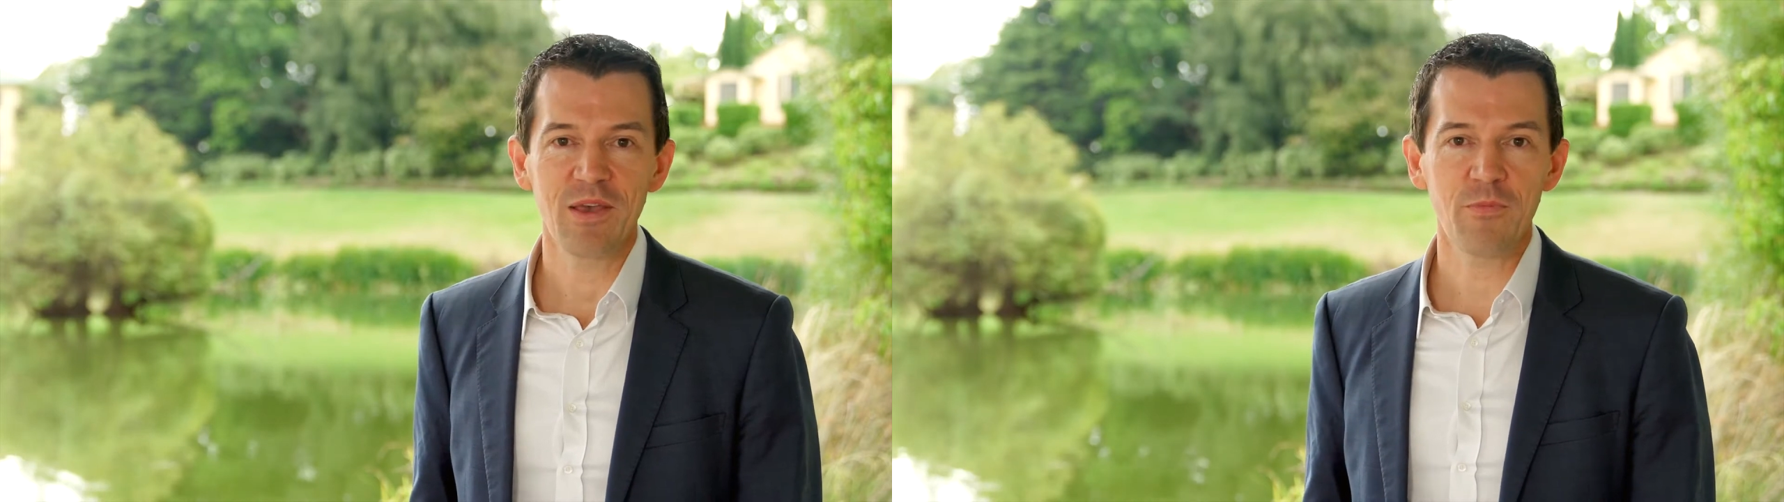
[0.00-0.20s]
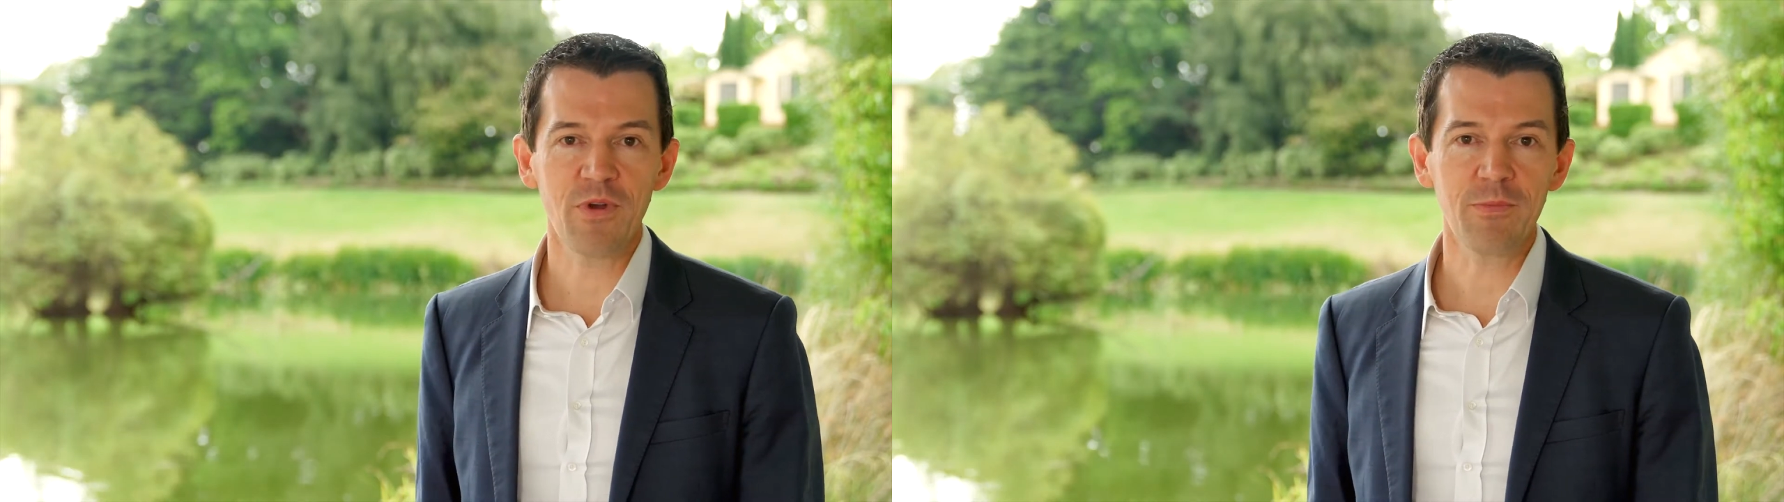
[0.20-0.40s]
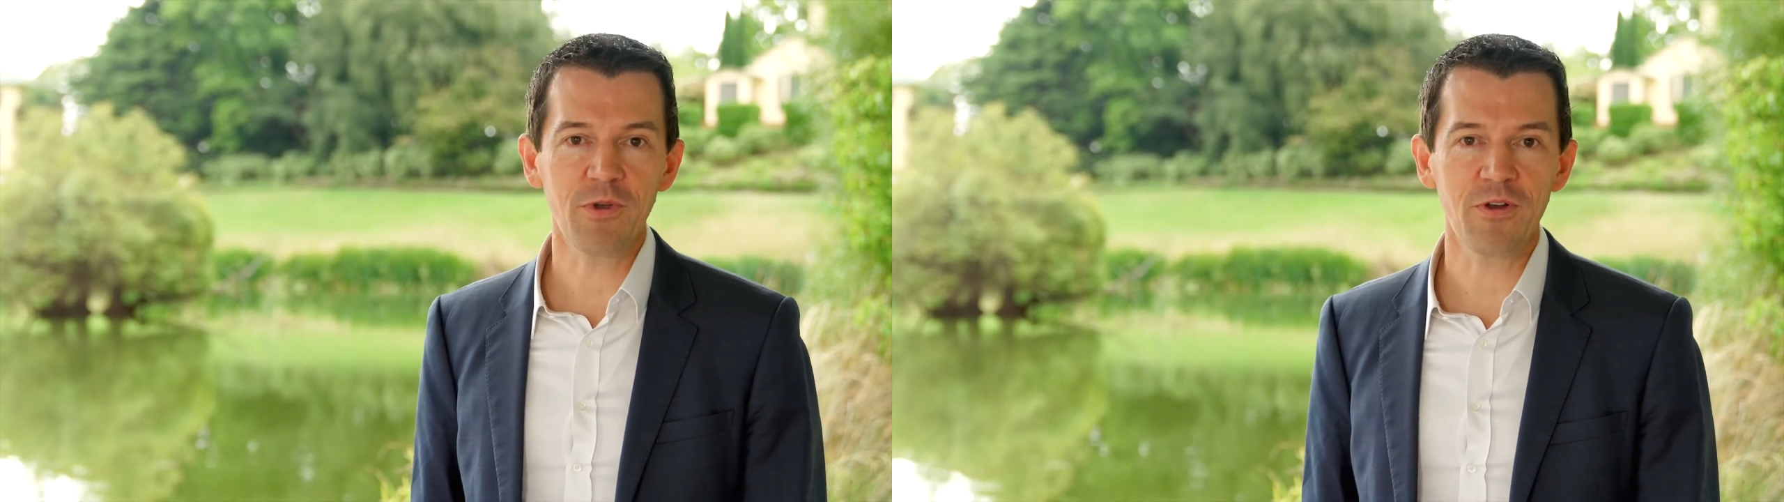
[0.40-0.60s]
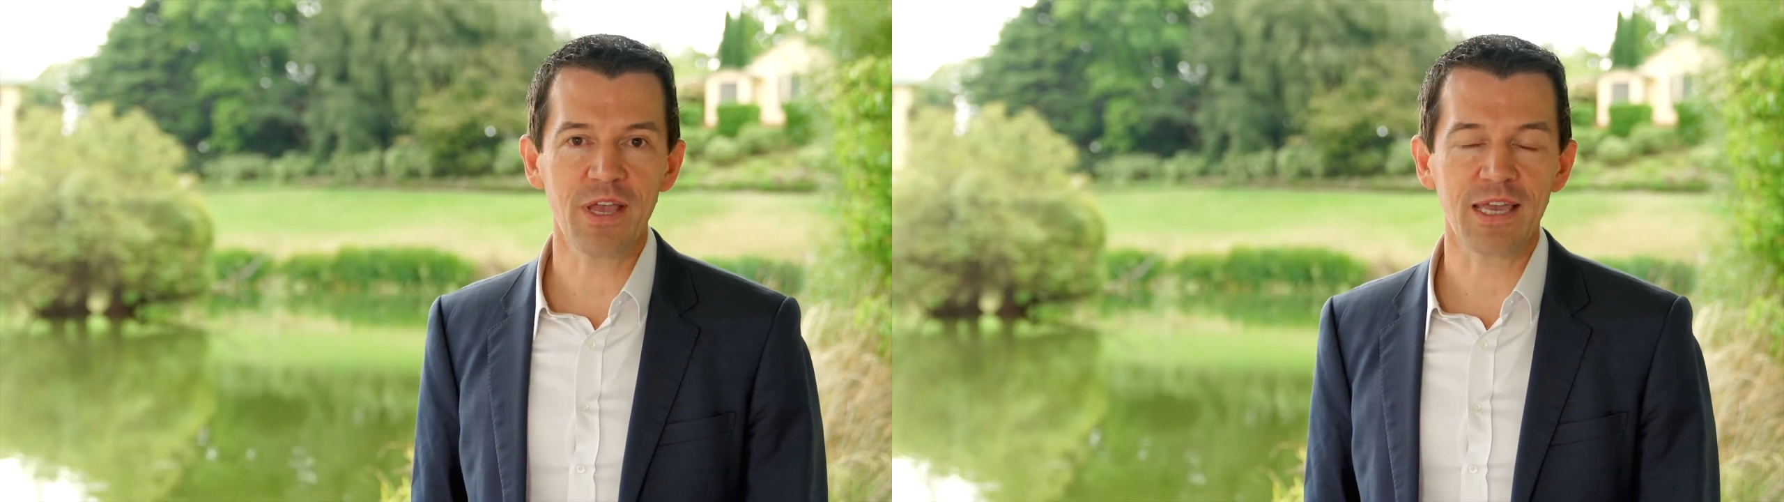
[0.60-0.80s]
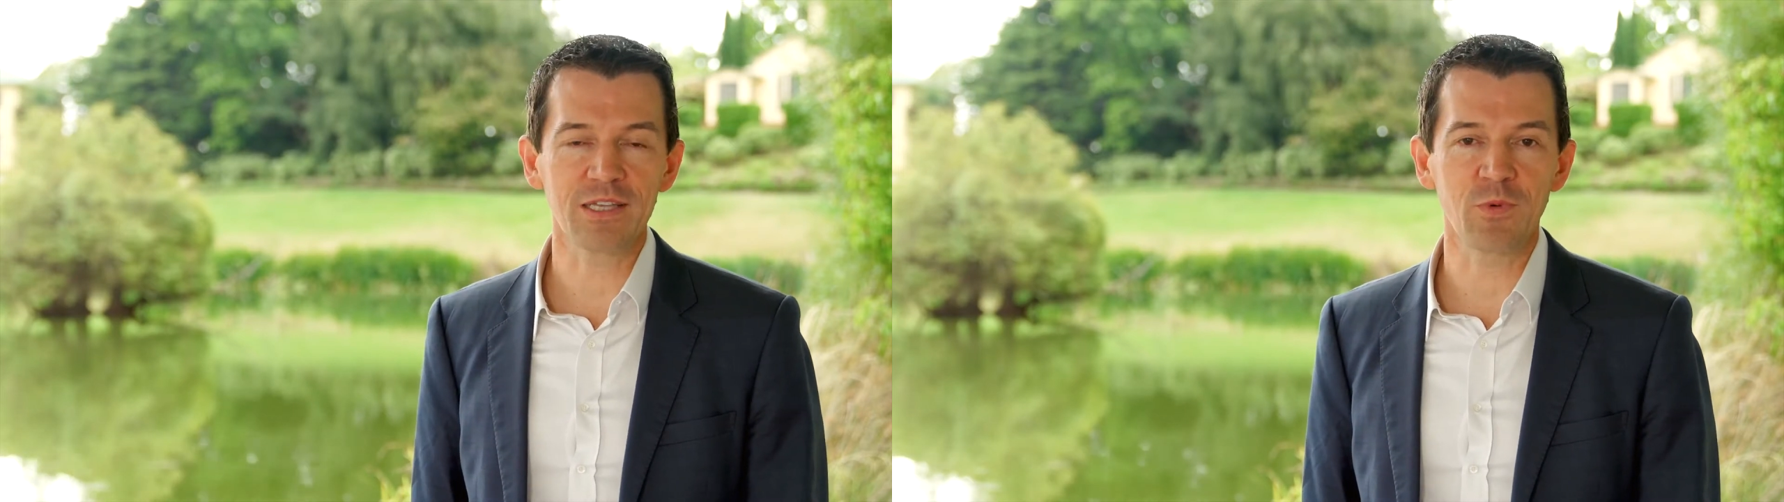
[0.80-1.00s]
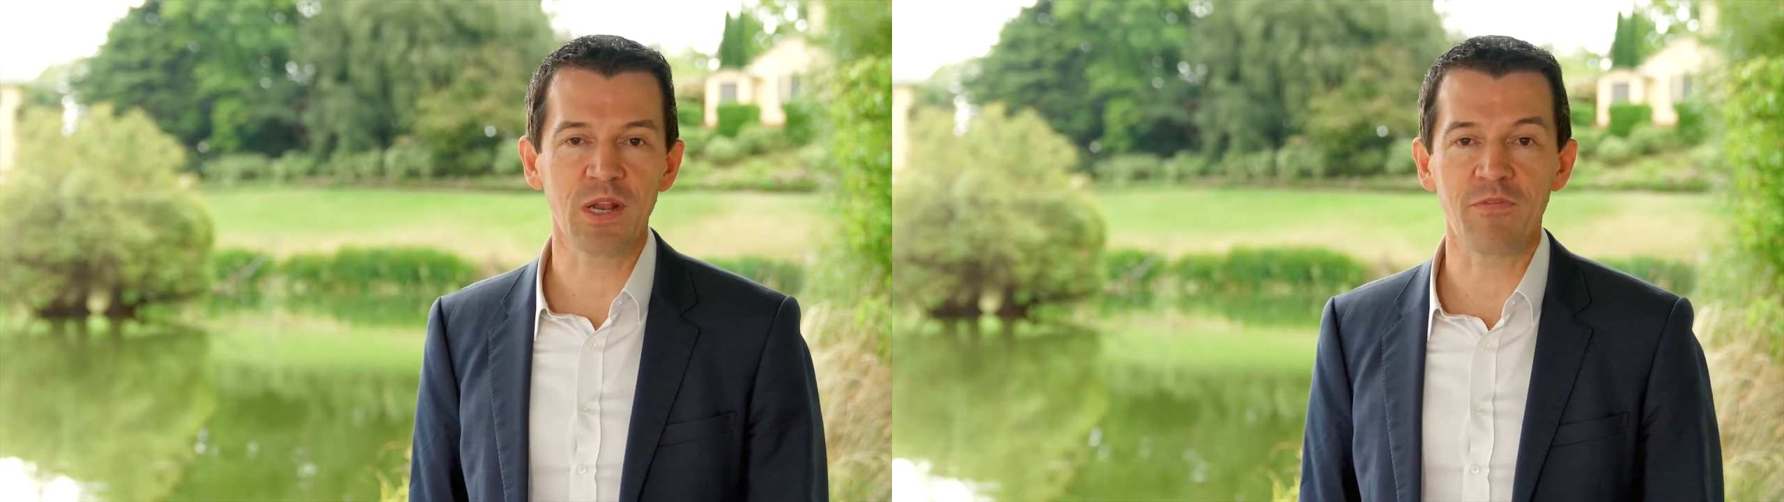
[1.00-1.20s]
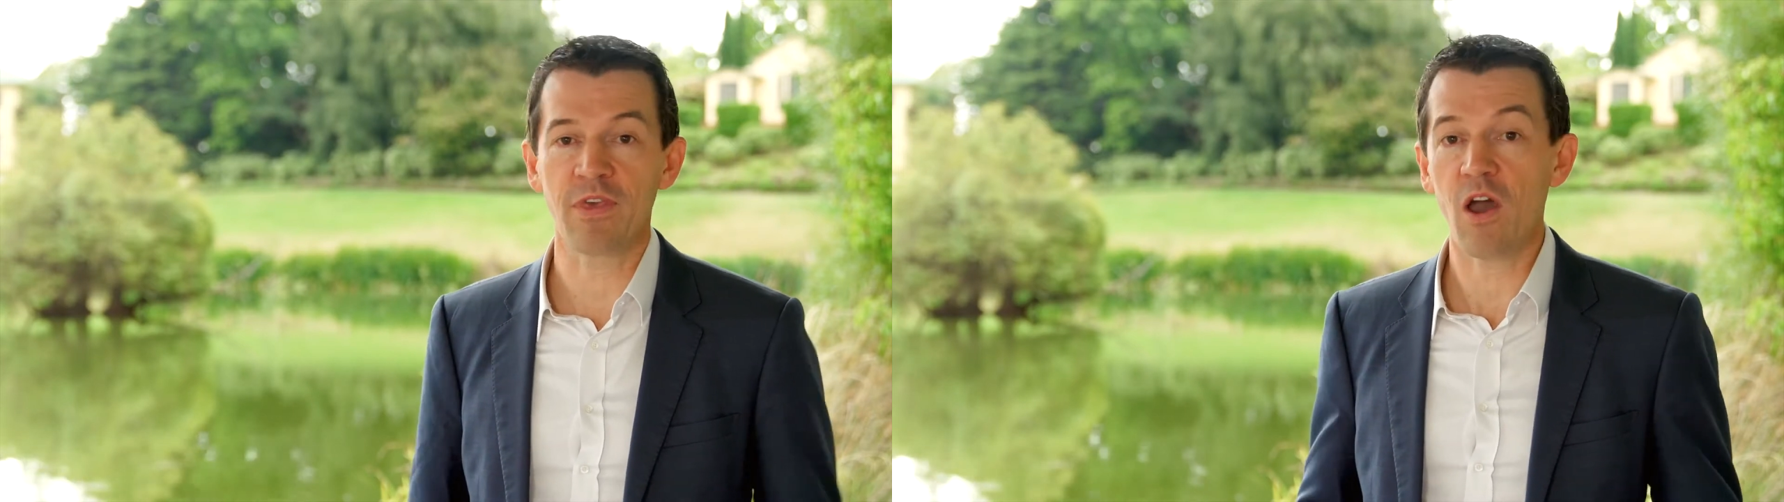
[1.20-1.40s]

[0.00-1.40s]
Bream Creek is one of the